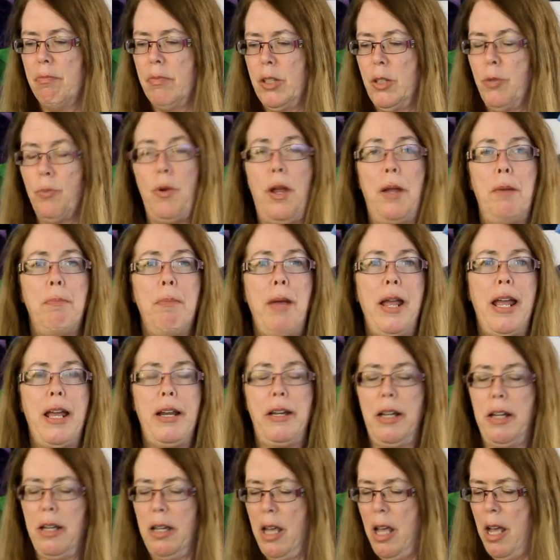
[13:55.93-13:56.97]
the red
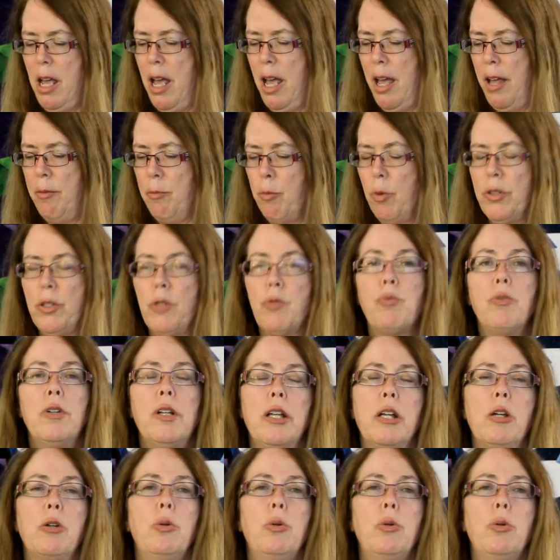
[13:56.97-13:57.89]
panda. And what's really